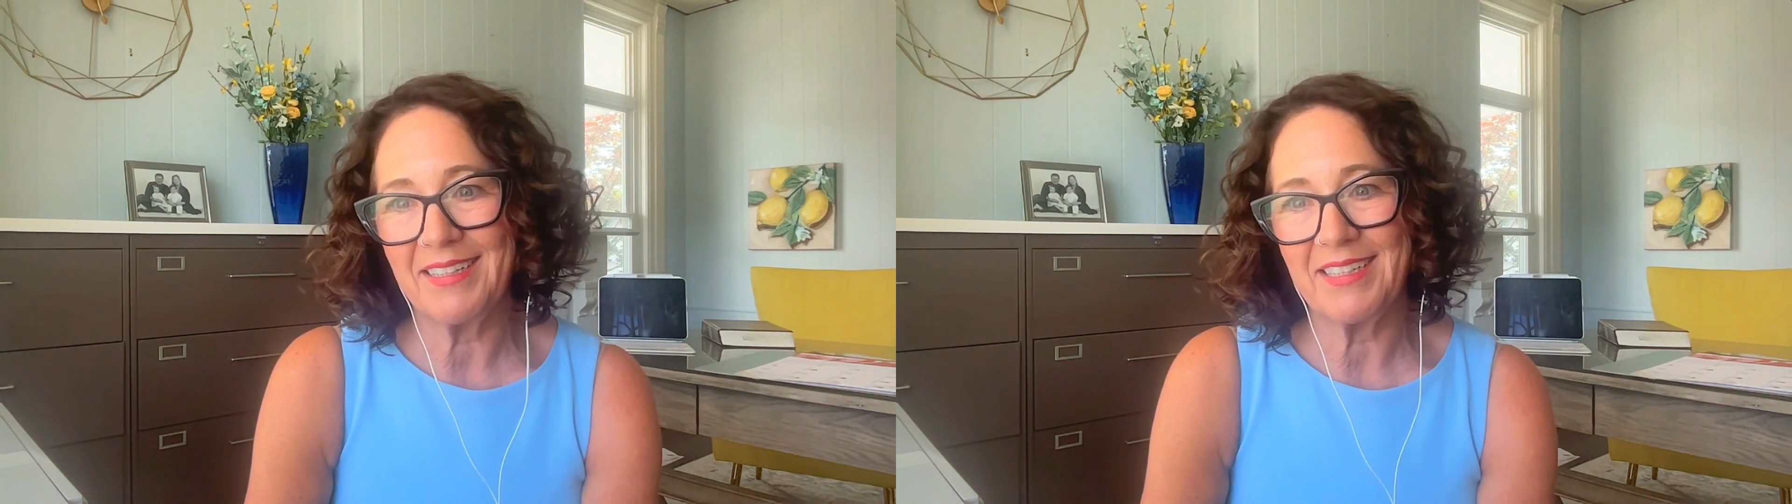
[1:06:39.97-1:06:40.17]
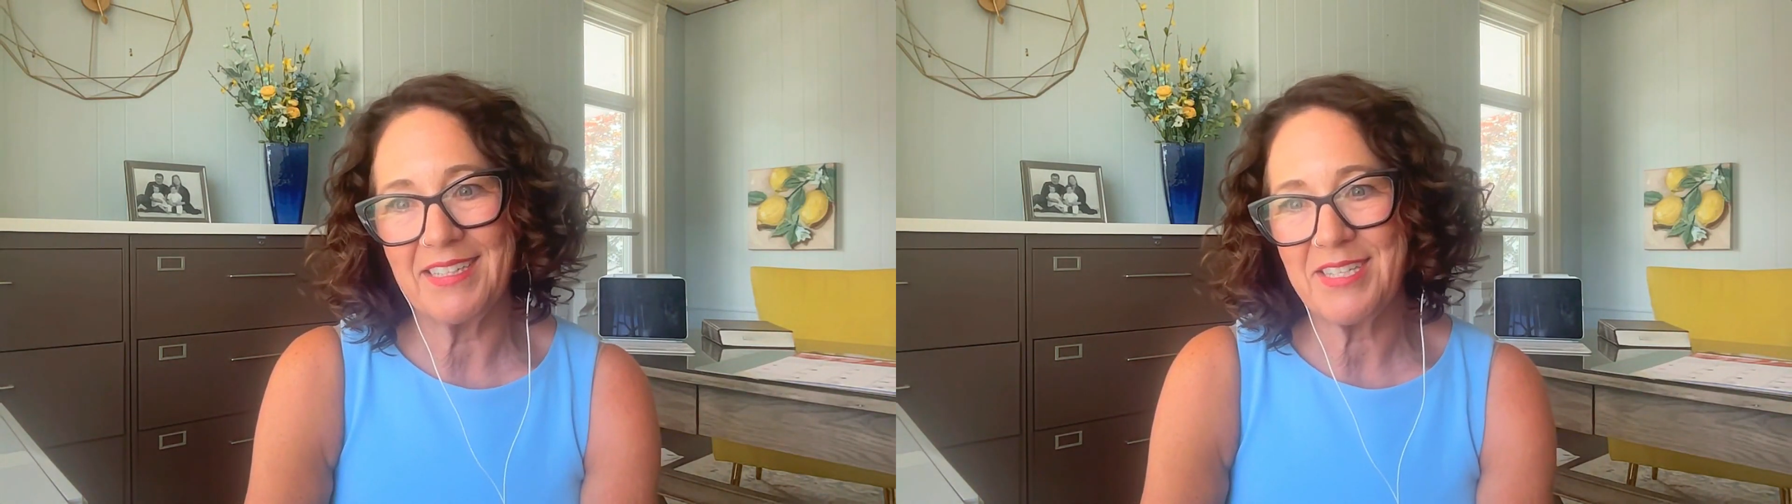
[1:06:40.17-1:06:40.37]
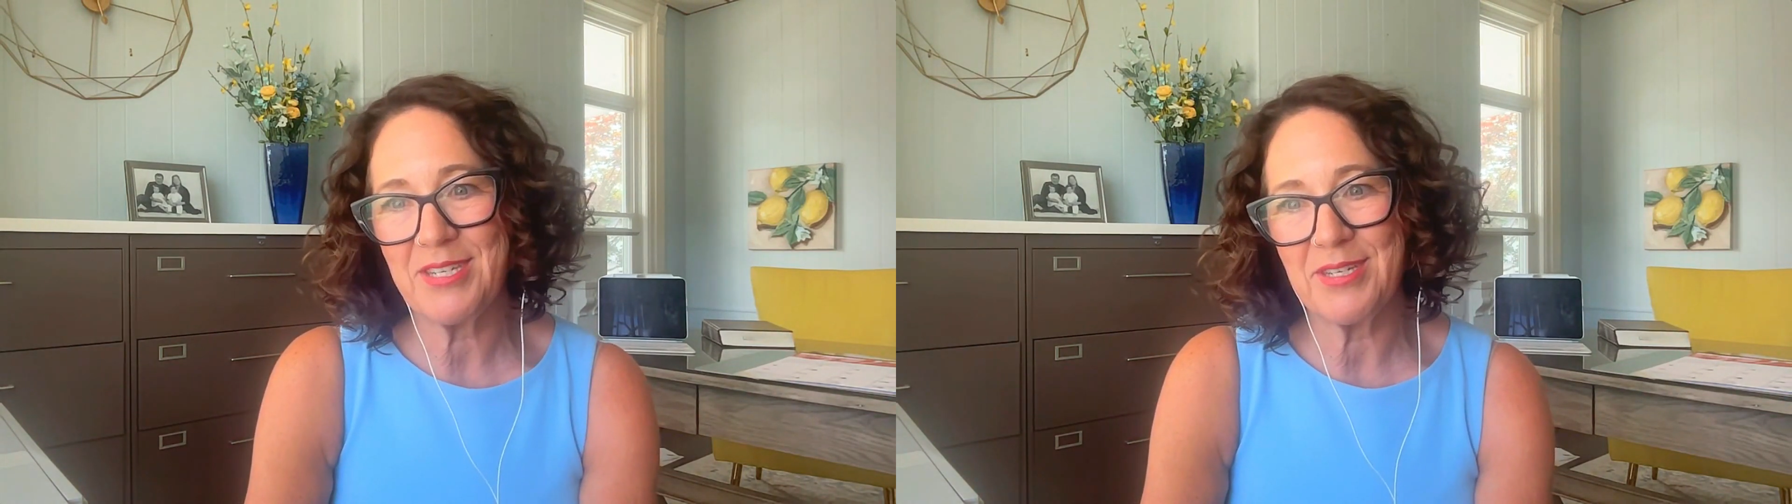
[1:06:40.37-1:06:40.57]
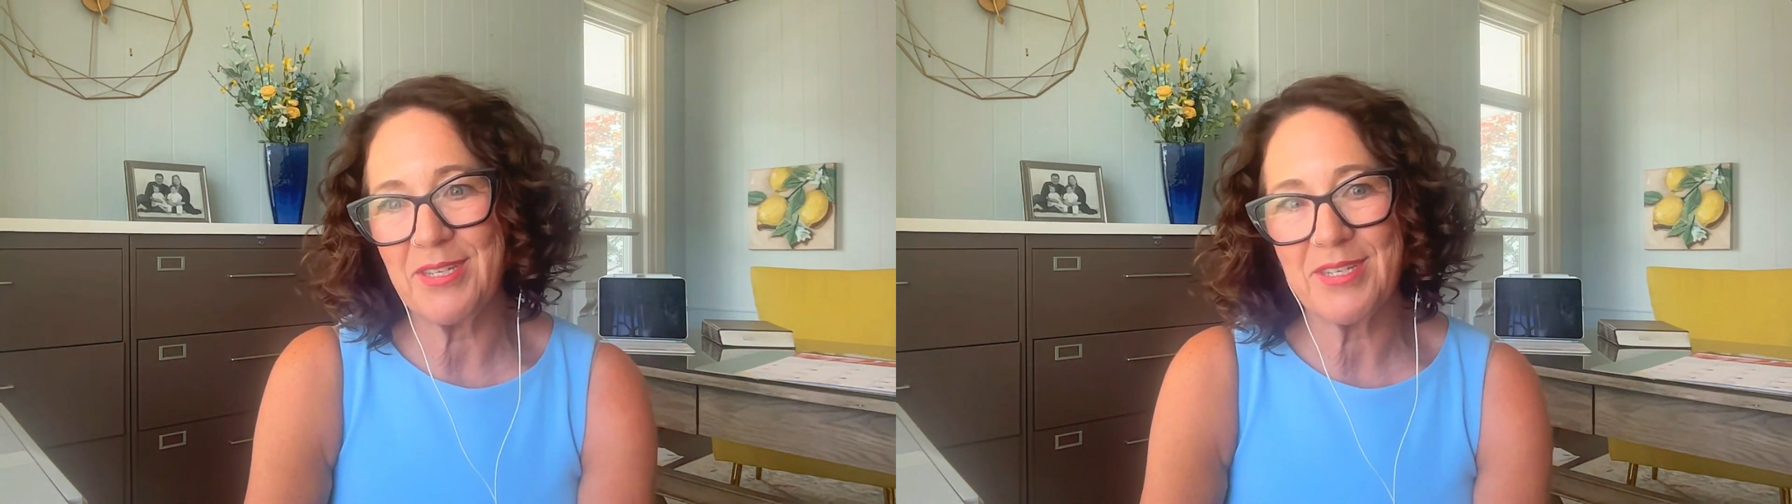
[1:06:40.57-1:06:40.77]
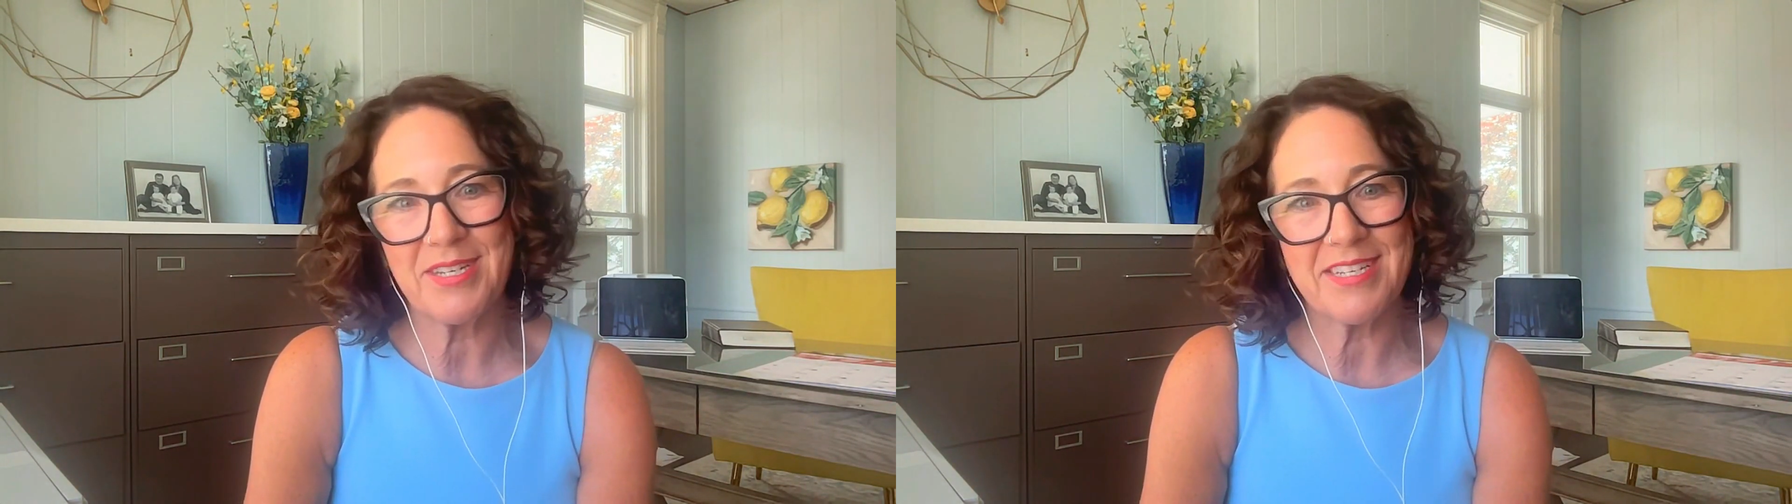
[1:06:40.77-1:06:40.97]

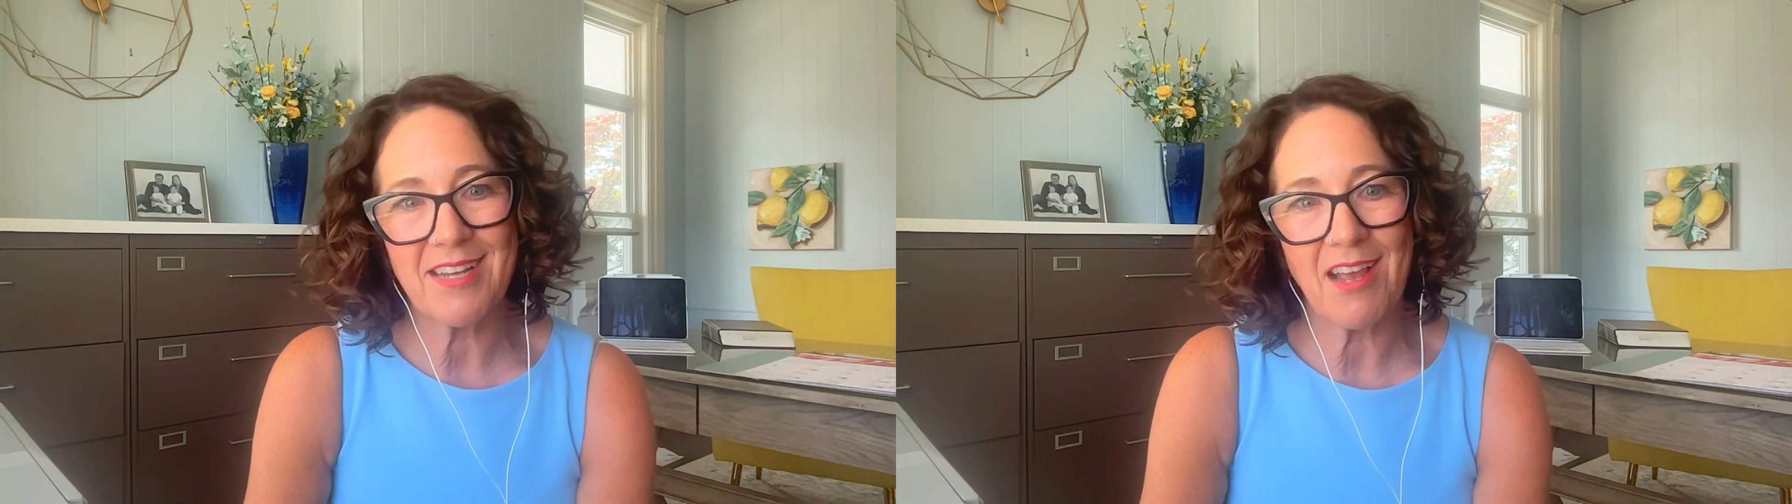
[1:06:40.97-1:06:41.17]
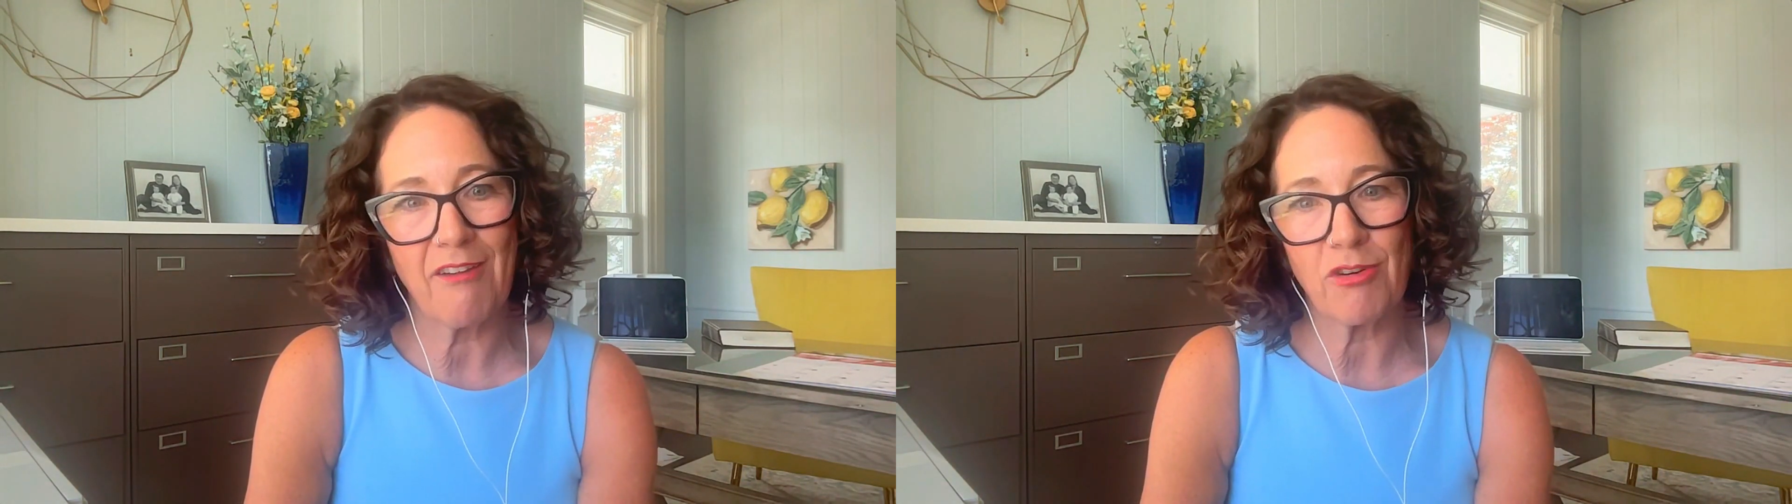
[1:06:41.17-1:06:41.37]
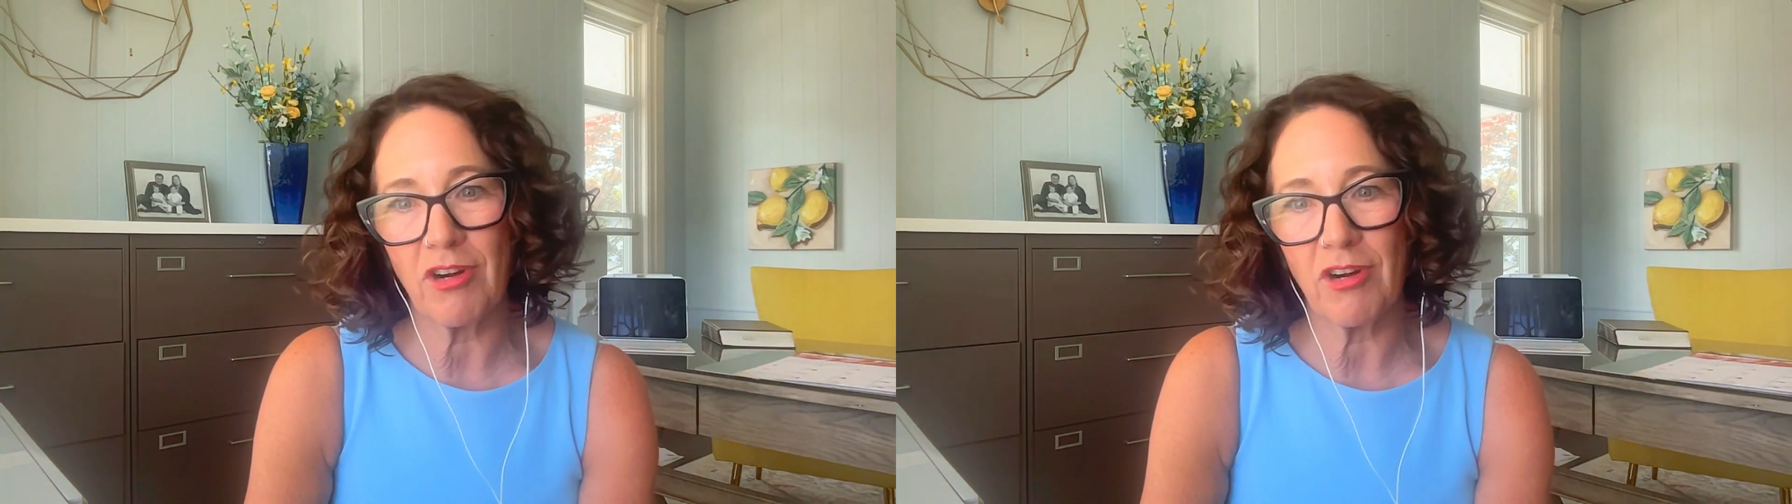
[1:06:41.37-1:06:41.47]
to discover